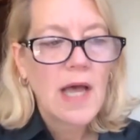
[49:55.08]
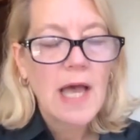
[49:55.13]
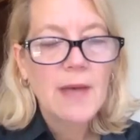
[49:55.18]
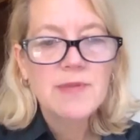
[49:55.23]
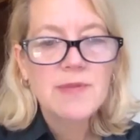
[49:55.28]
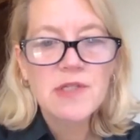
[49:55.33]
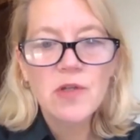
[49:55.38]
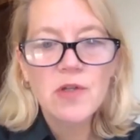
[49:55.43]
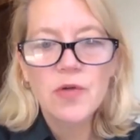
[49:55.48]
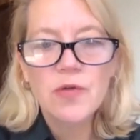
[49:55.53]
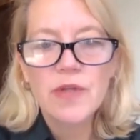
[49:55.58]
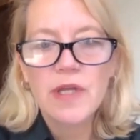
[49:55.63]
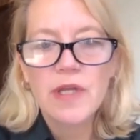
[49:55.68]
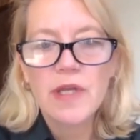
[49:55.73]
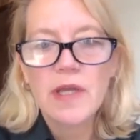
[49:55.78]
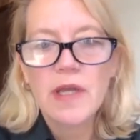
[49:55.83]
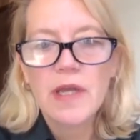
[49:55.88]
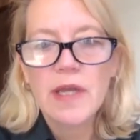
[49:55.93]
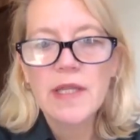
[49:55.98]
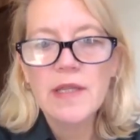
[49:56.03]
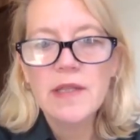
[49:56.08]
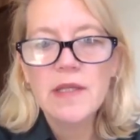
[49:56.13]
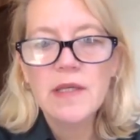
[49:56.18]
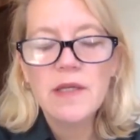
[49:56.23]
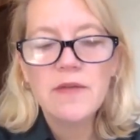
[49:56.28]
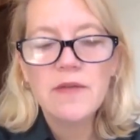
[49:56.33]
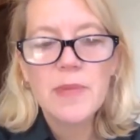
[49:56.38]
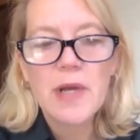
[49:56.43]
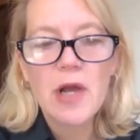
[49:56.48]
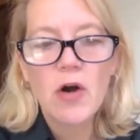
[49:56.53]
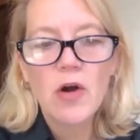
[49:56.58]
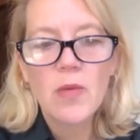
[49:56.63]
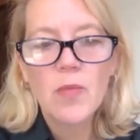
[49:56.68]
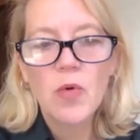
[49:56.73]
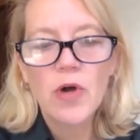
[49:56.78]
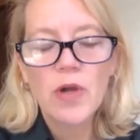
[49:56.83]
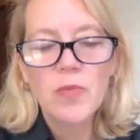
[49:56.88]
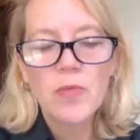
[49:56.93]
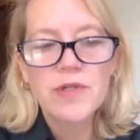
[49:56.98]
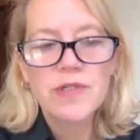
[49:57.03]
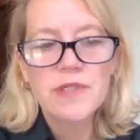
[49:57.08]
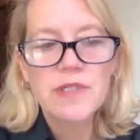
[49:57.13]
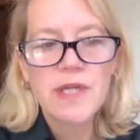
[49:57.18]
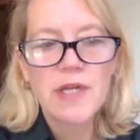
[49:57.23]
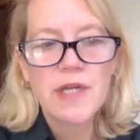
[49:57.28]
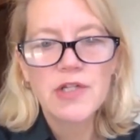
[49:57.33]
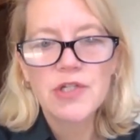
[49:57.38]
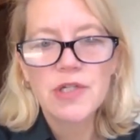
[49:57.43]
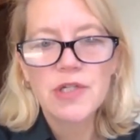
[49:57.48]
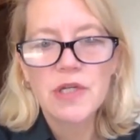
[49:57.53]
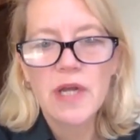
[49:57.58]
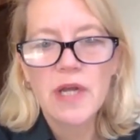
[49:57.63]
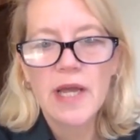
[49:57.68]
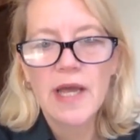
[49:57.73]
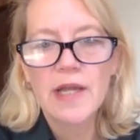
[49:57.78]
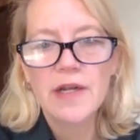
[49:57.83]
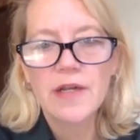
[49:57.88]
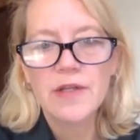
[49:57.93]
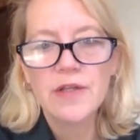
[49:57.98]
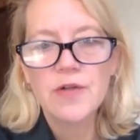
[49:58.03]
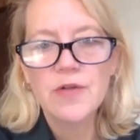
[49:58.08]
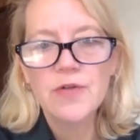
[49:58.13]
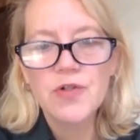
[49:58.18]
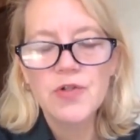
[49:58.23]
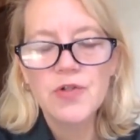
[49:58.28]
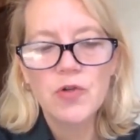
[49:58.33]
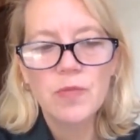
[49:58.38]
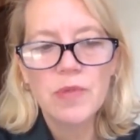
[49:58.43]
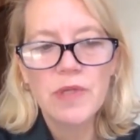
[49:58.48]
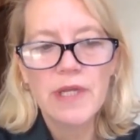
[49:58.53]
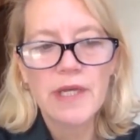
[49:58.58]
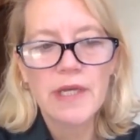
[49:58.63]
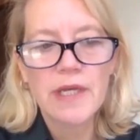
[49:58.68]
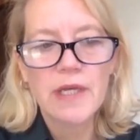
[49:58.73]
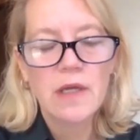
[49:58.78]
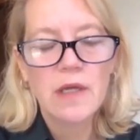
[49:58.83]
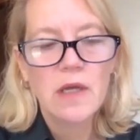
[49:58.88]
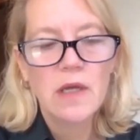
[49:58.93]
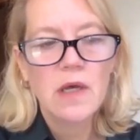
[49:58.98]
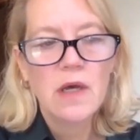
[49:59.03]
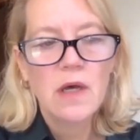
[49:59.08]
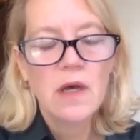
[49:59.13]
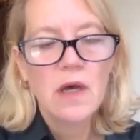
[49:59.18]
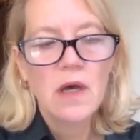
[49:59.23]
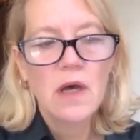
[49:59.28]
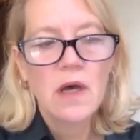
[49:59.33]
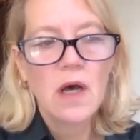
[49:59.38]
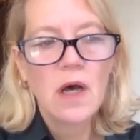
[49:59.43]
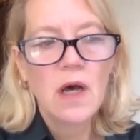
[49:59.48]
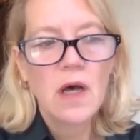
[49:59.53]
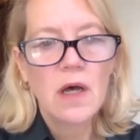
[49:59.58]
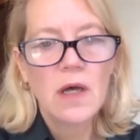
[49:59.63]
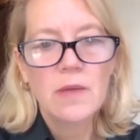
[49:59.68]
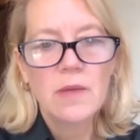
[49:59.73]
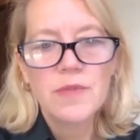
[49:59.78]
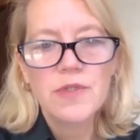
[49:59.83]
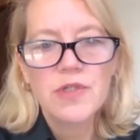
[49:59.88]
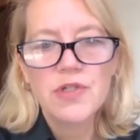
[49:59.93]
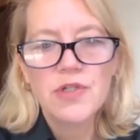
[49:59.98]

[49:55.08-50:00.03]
absolutely. In the PowerPoint presentation, I had a YouTube link um,